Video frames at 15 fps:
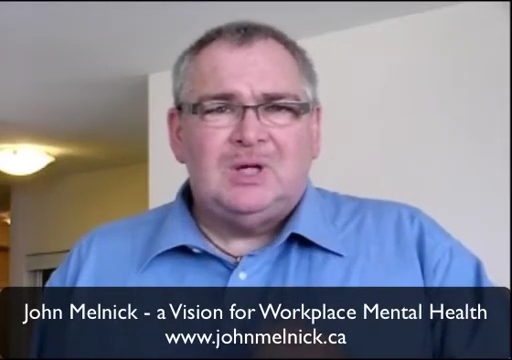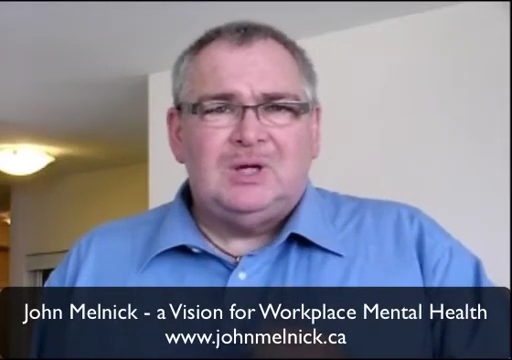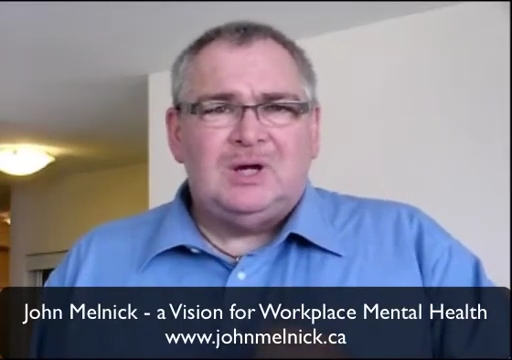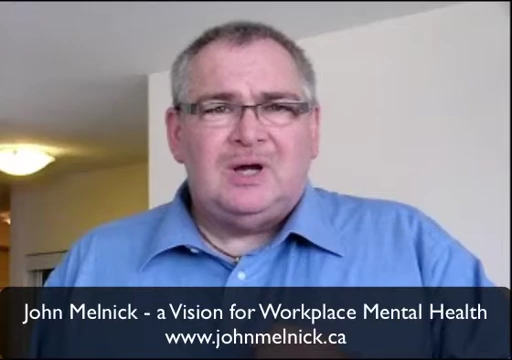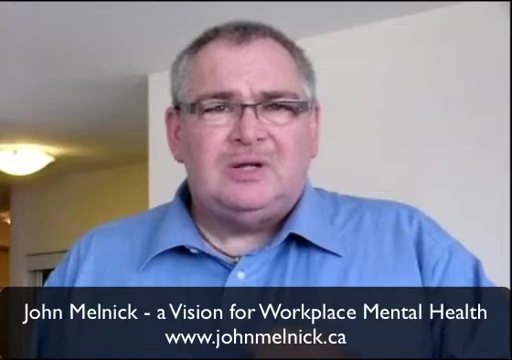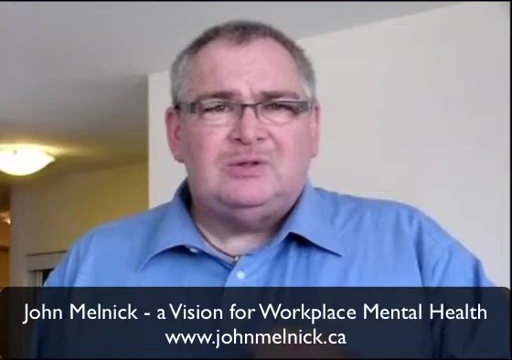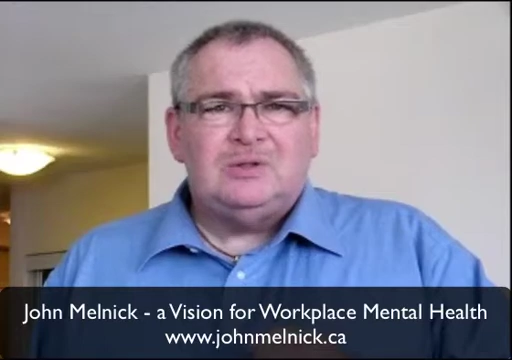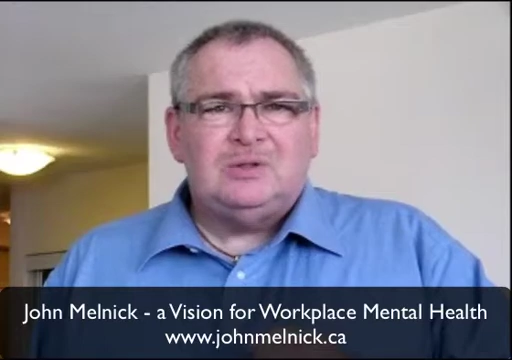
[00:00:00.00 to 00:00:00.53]

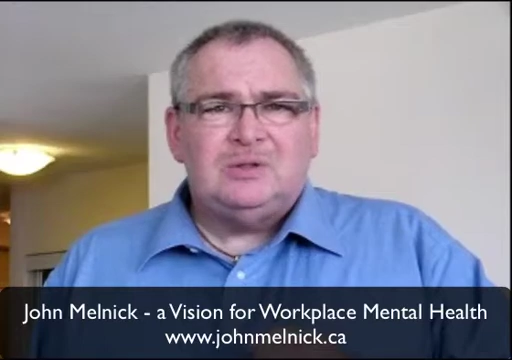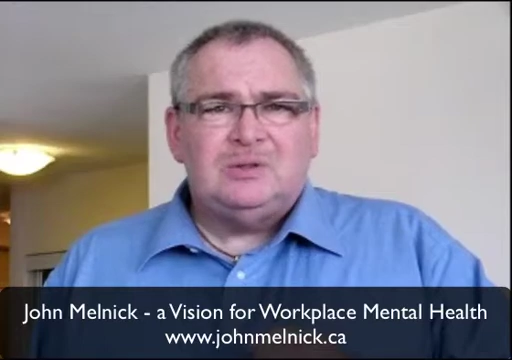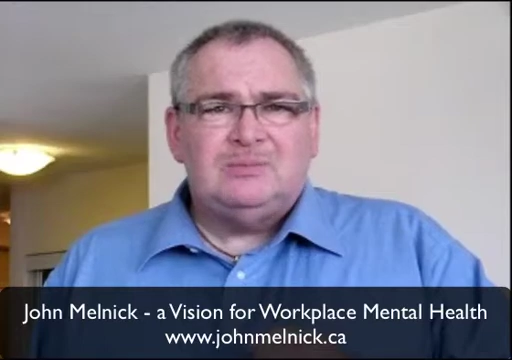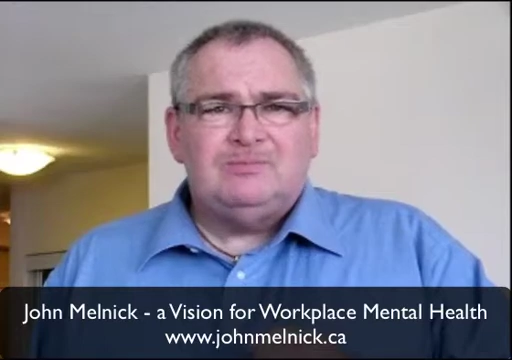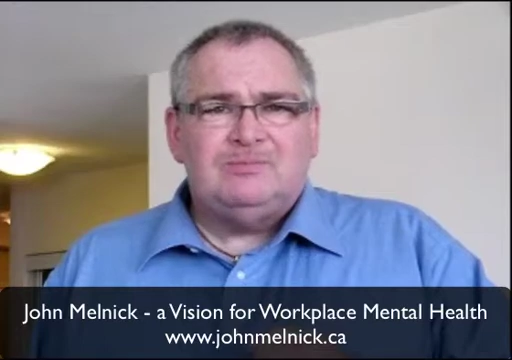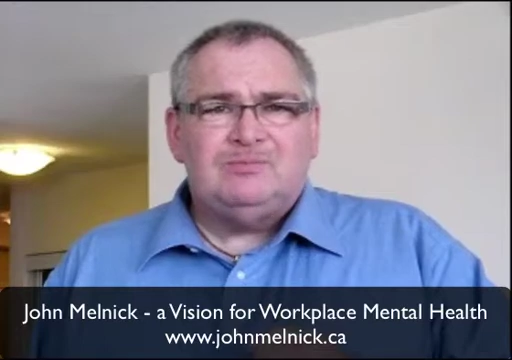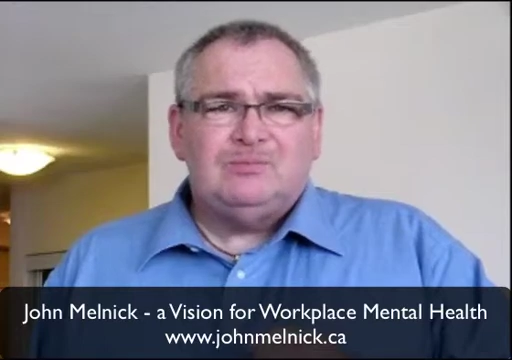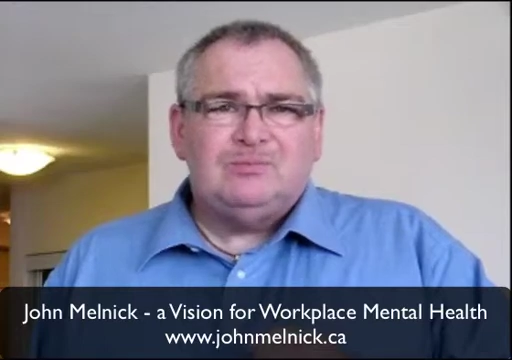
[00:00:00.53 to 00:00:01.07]
I took them,
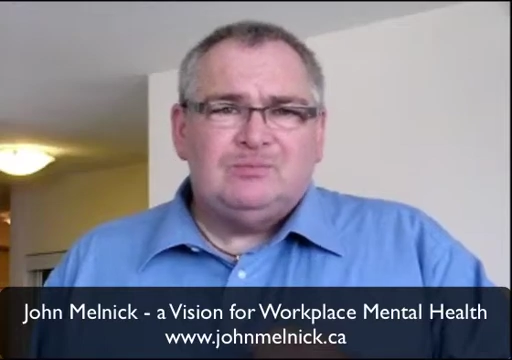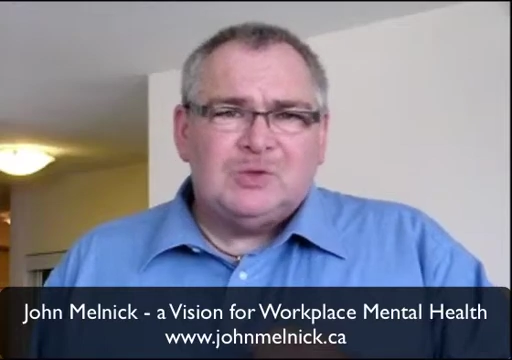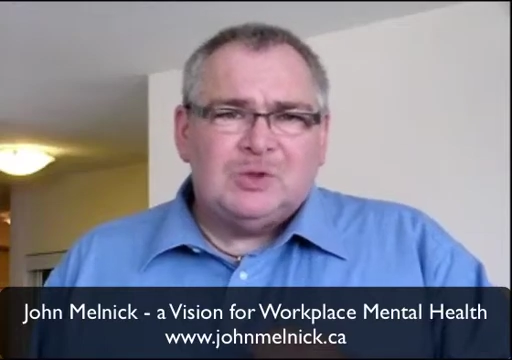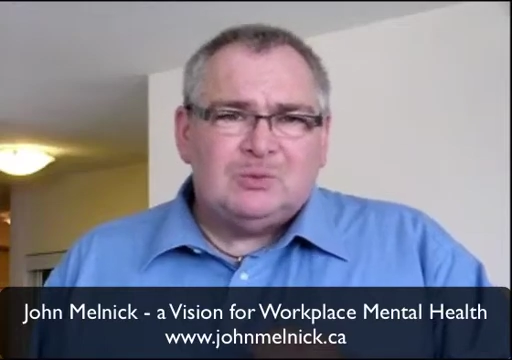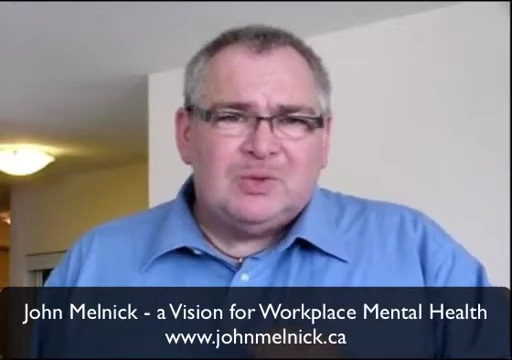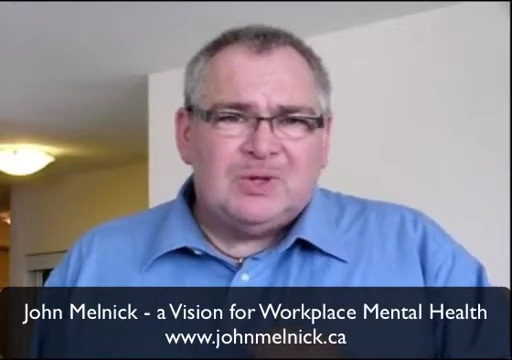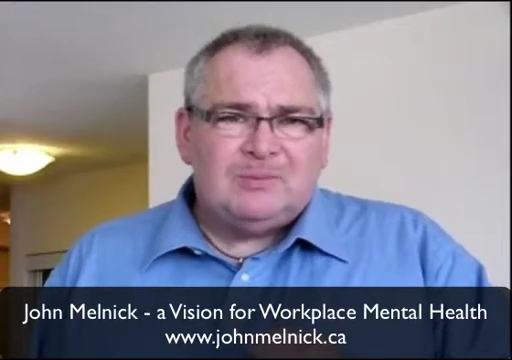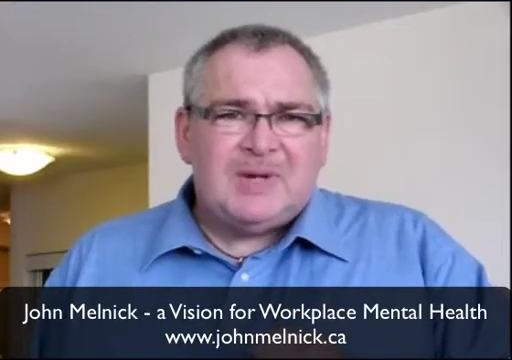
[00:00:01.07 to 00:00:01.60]

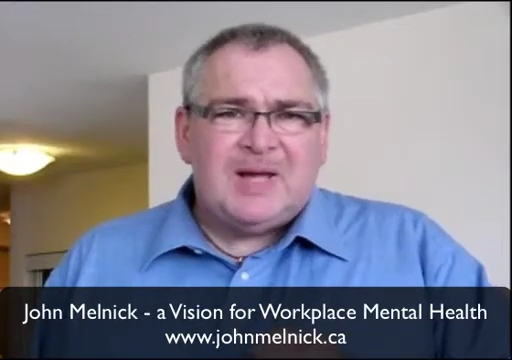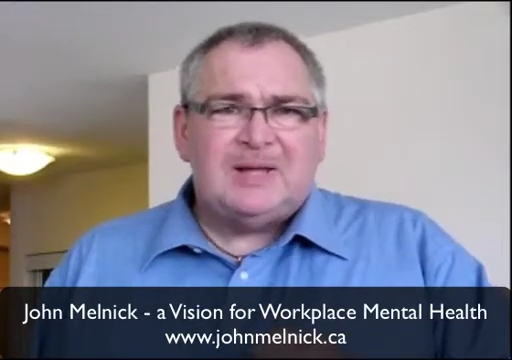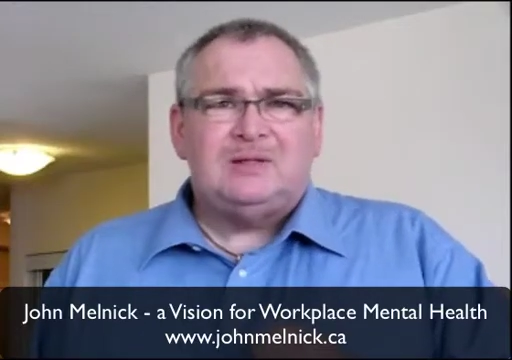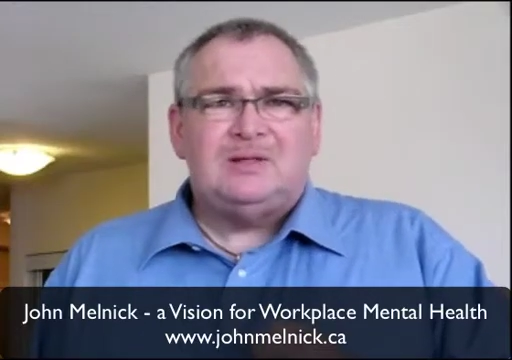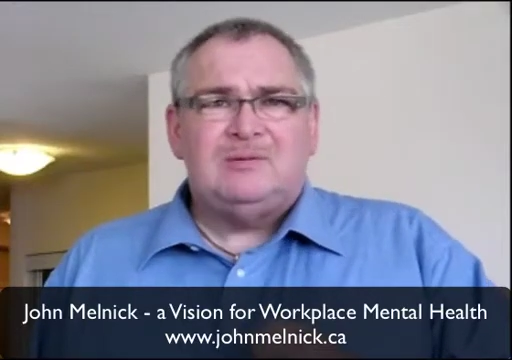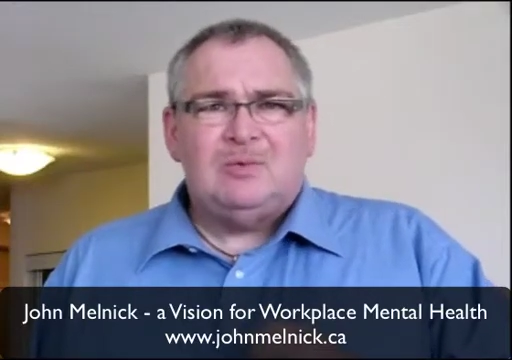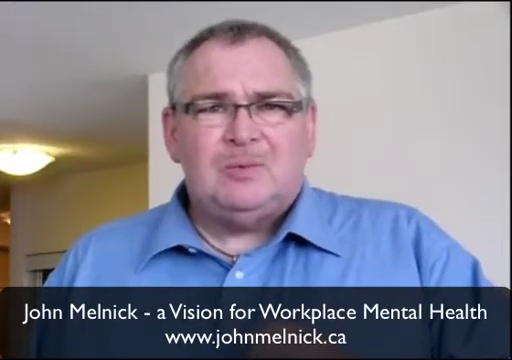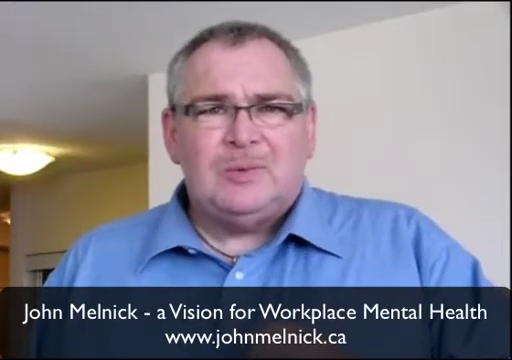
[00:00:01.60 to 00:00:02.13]
went back to
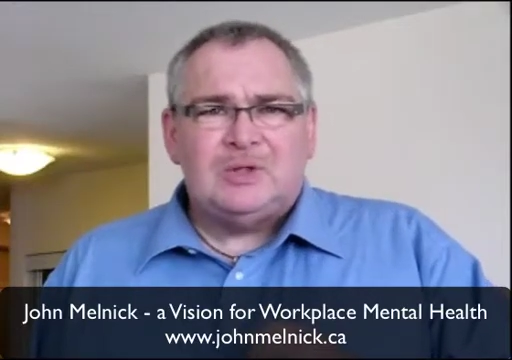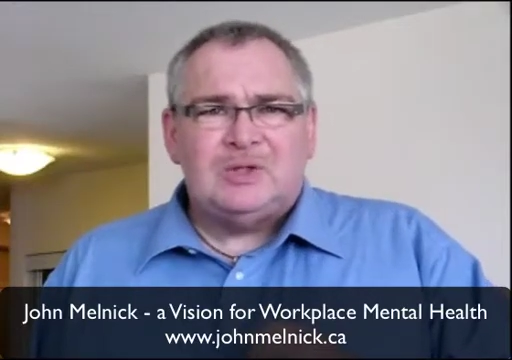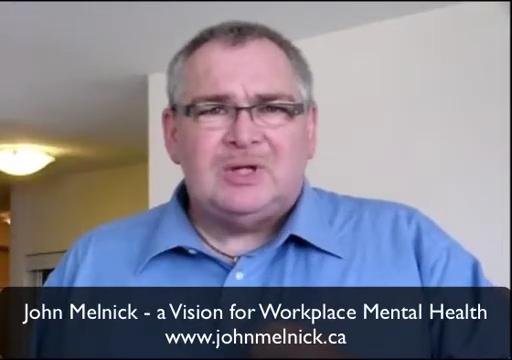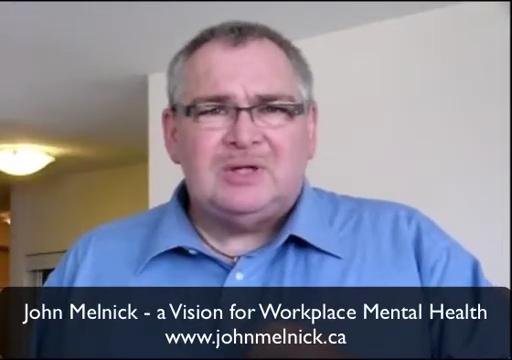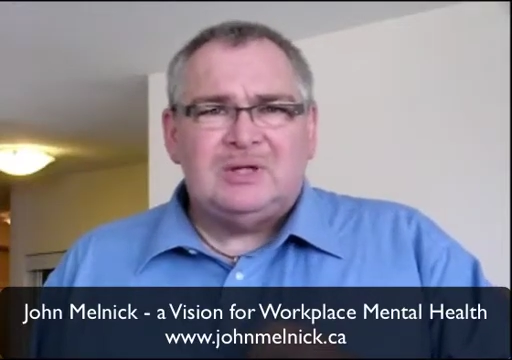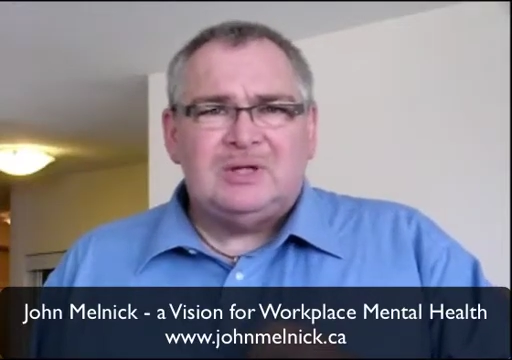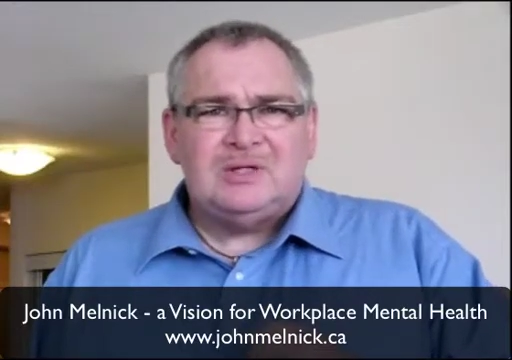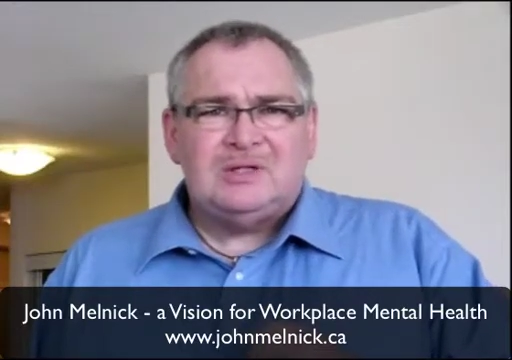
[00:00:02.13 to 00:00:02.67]
him about 10
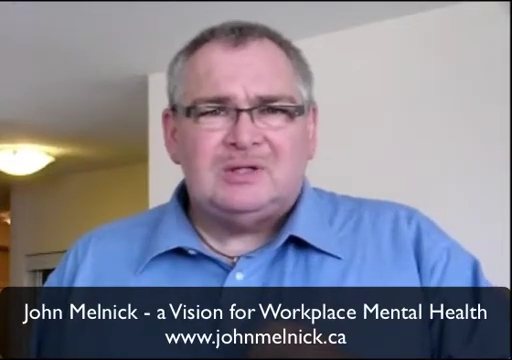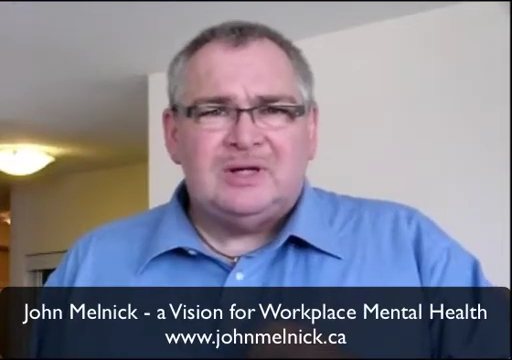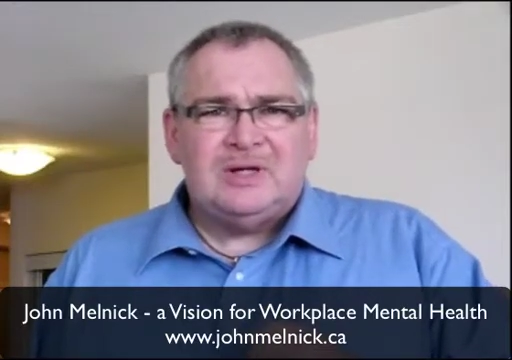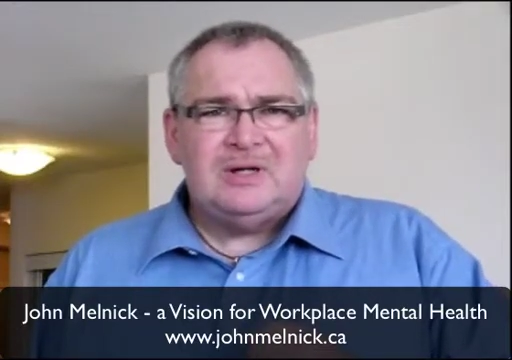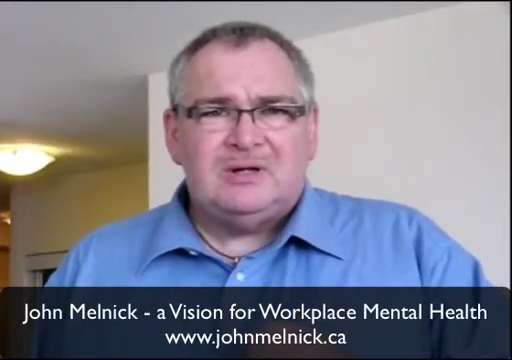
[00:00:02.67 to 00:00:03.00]
days later,